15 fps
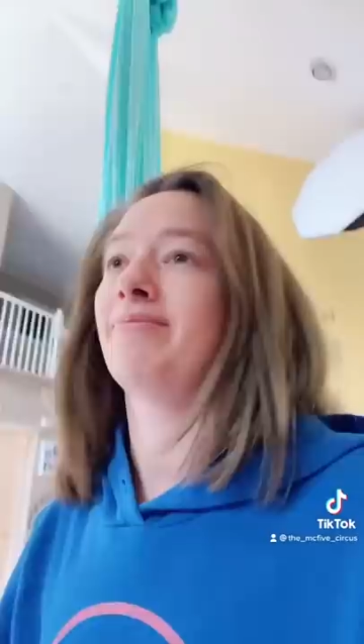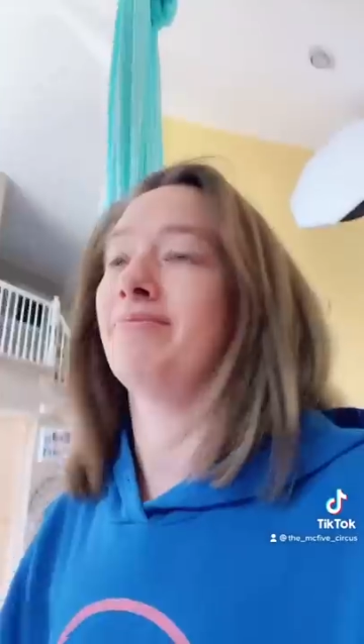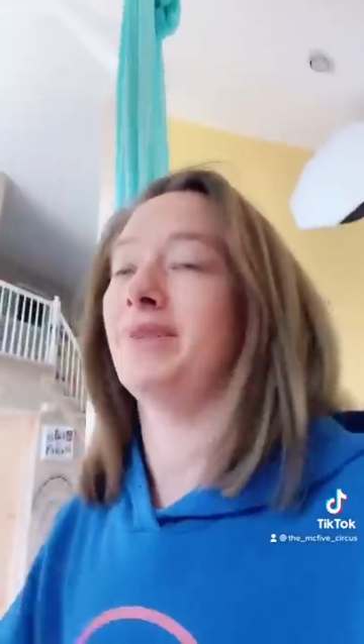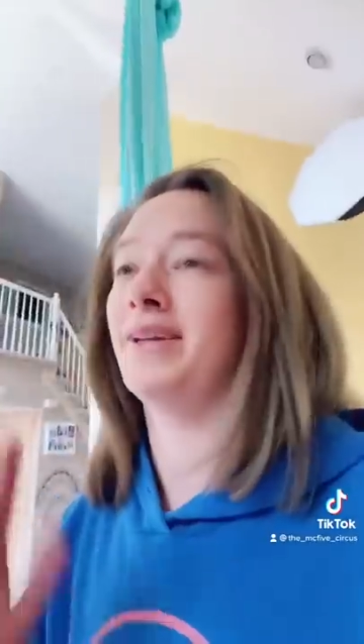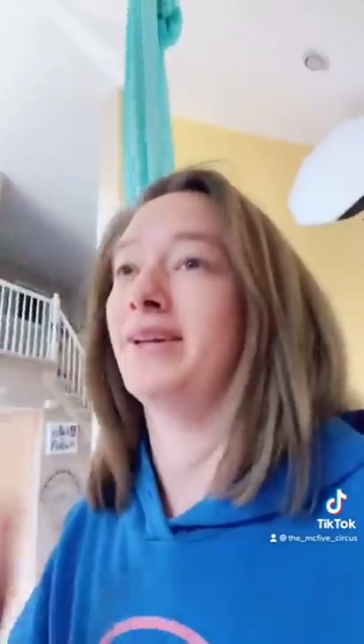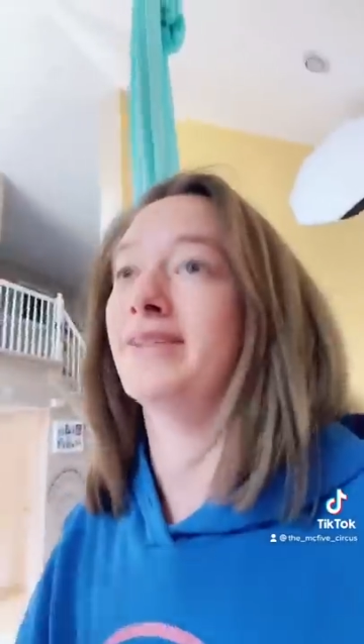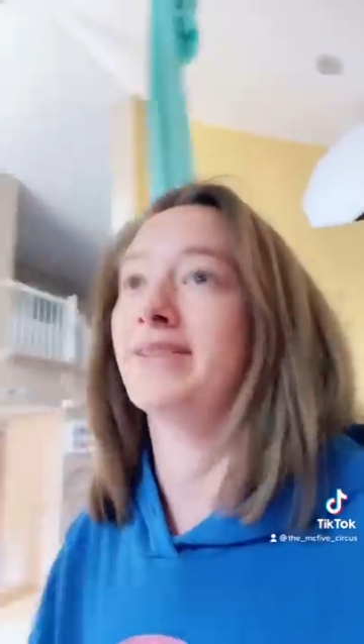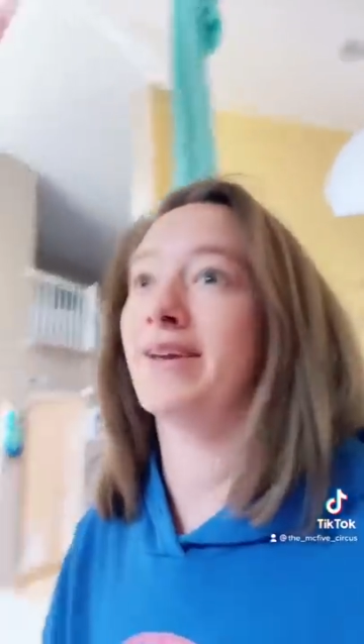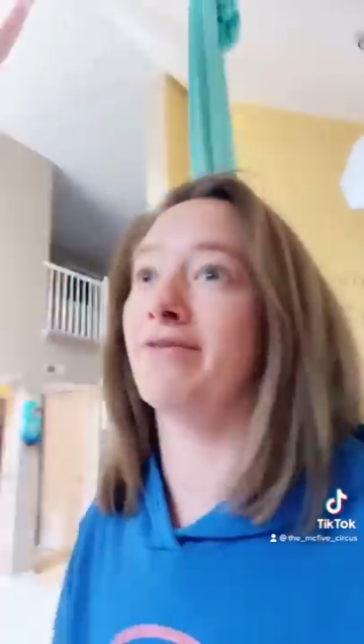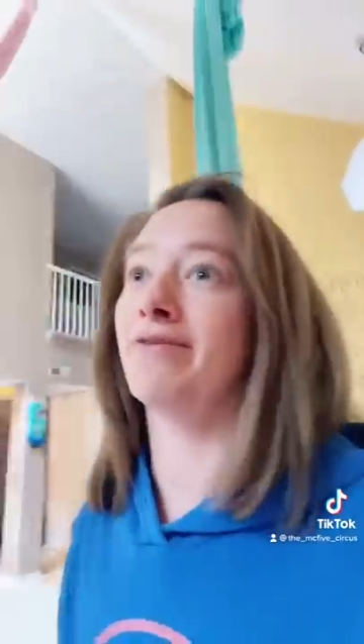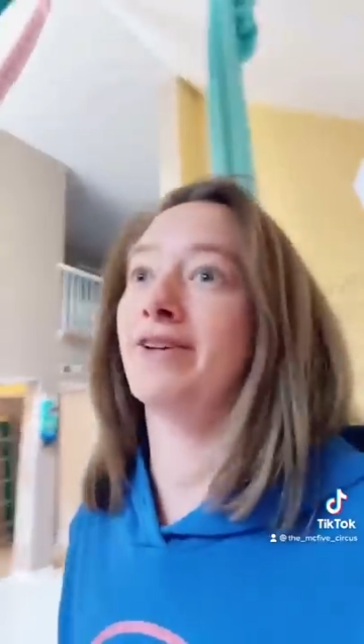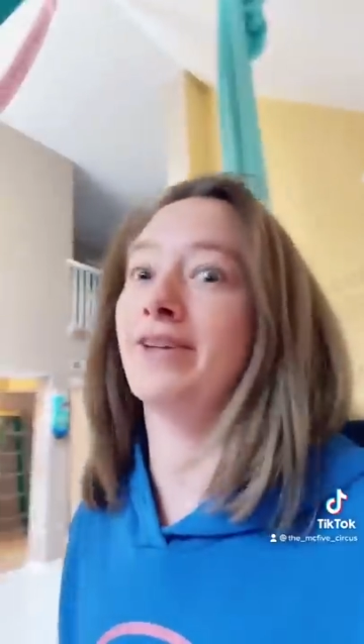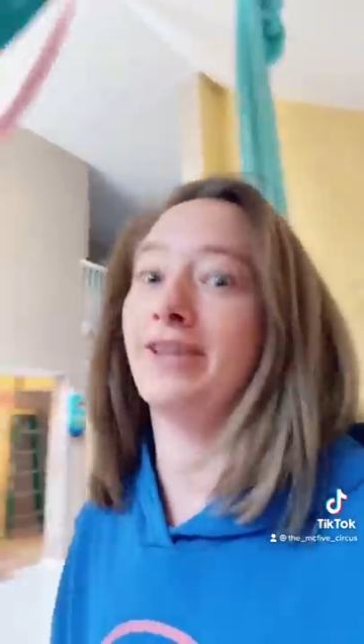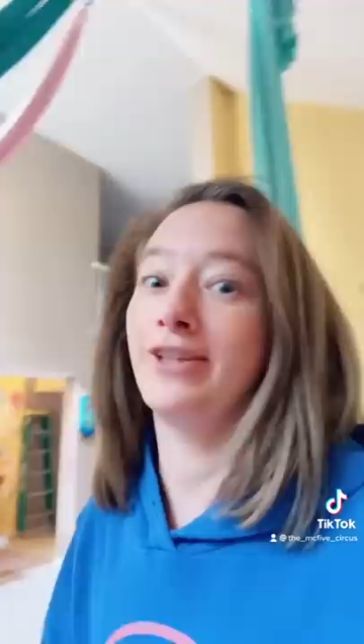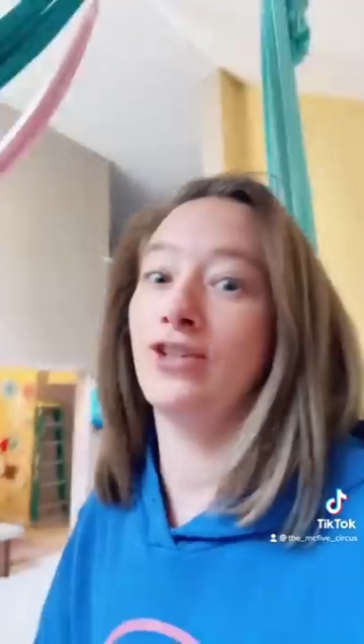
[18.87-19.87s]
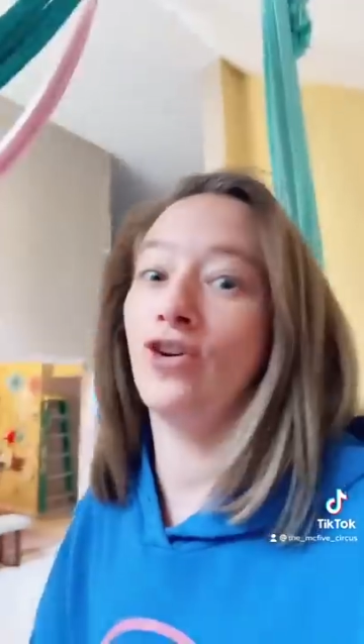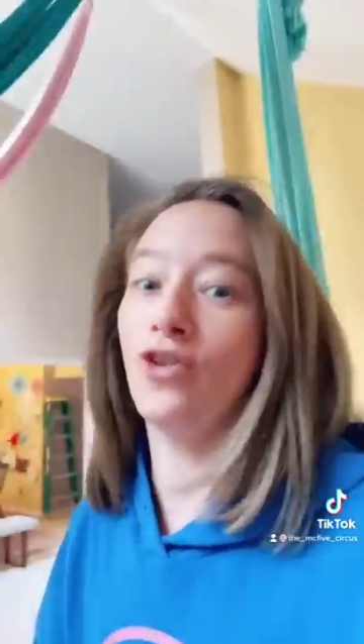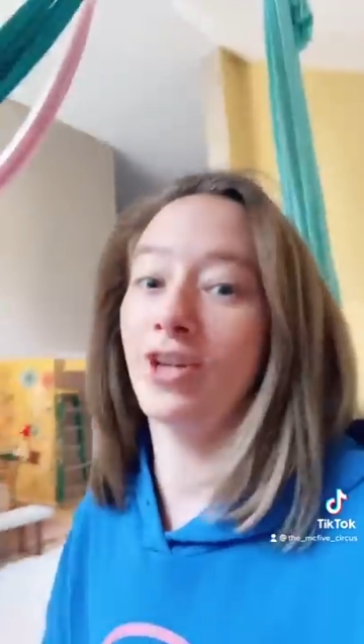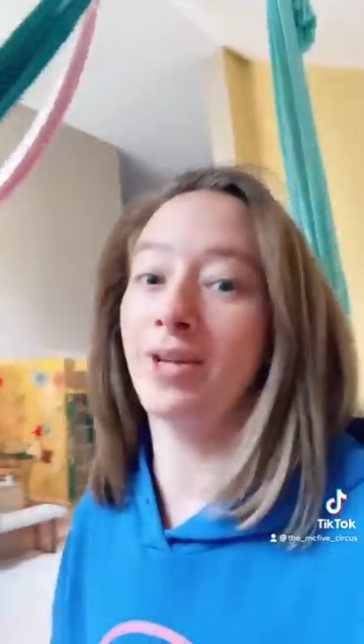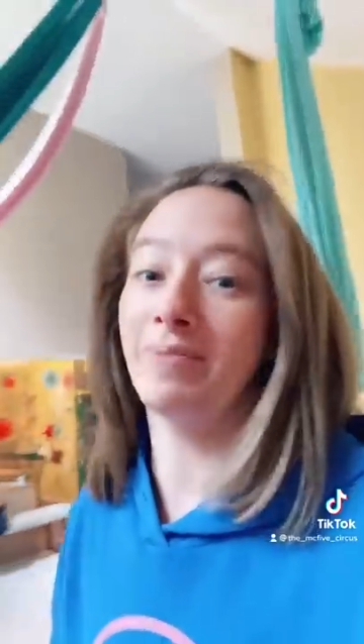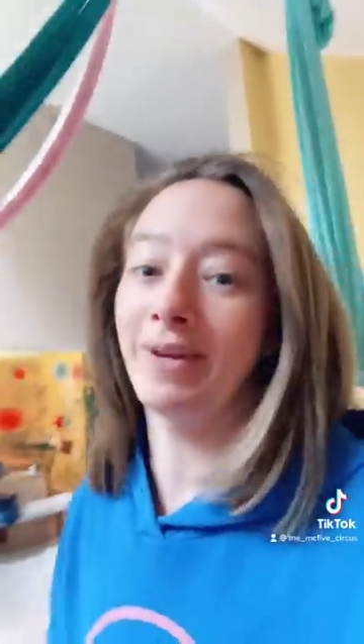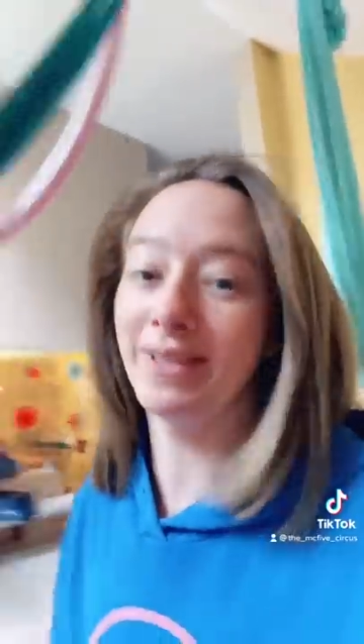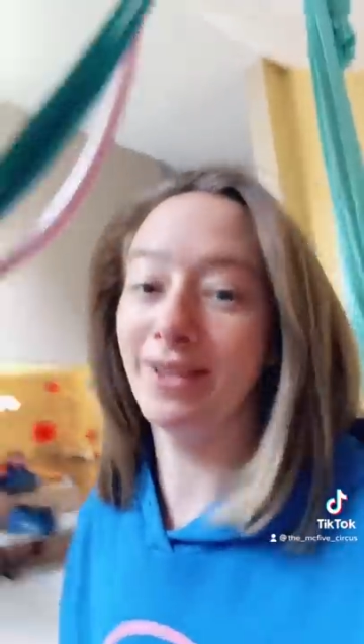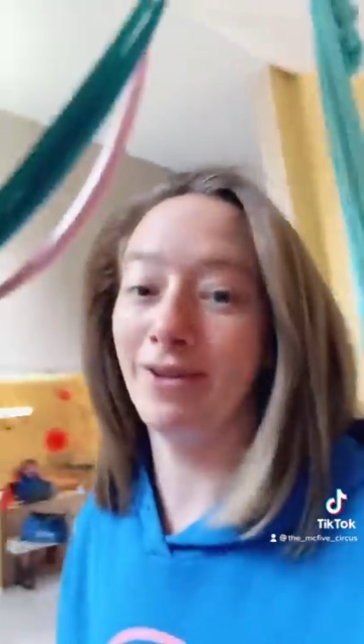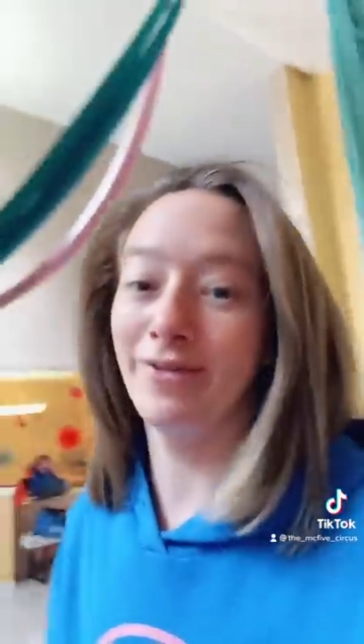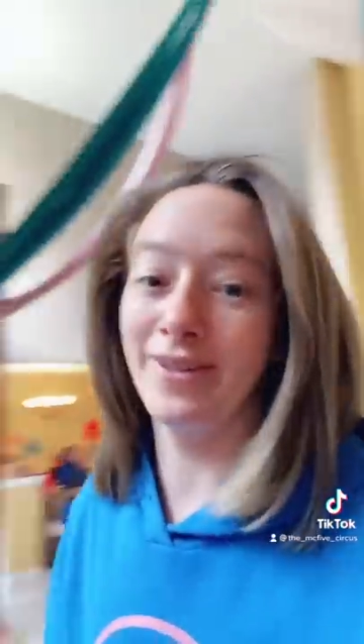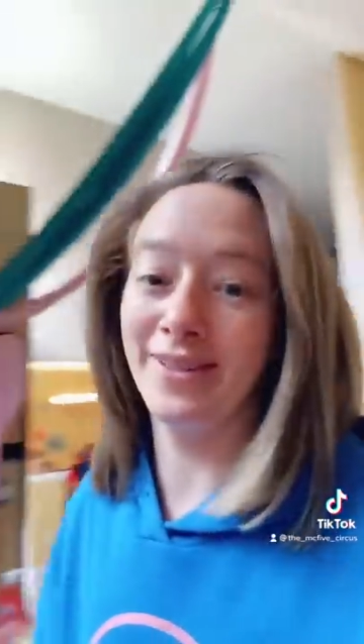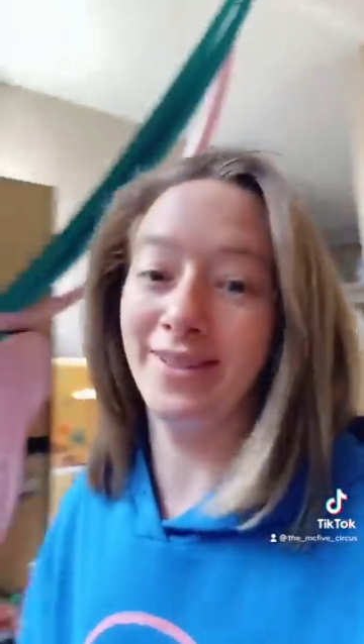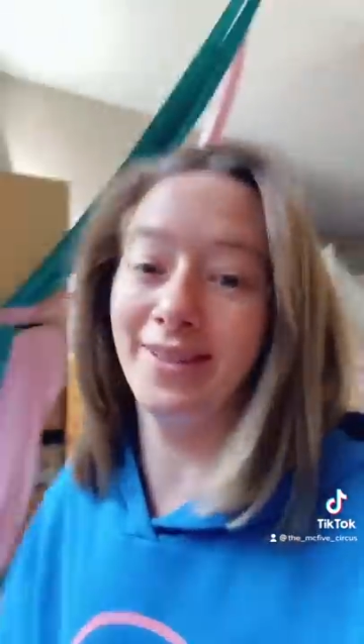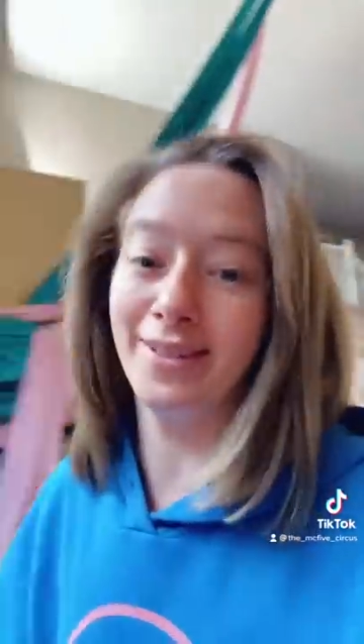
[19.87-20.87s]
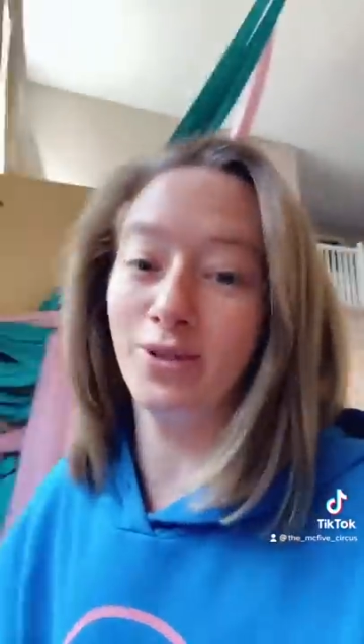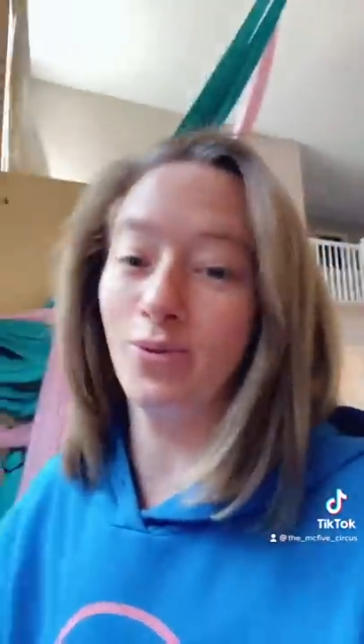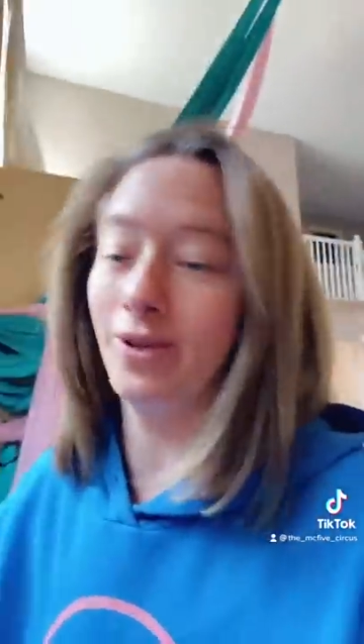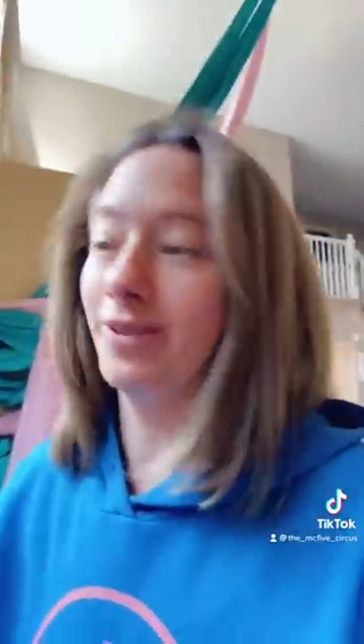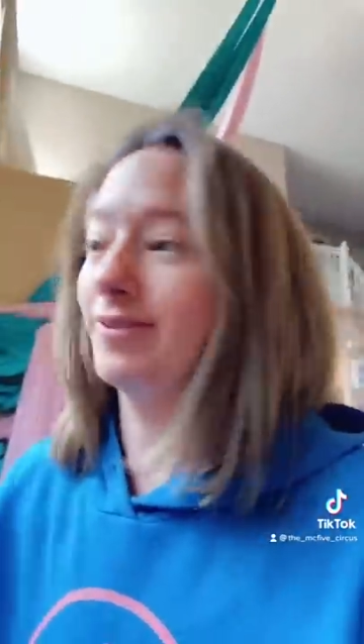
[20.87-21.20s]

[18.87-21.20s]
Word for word: because I'm really talking myself into this one.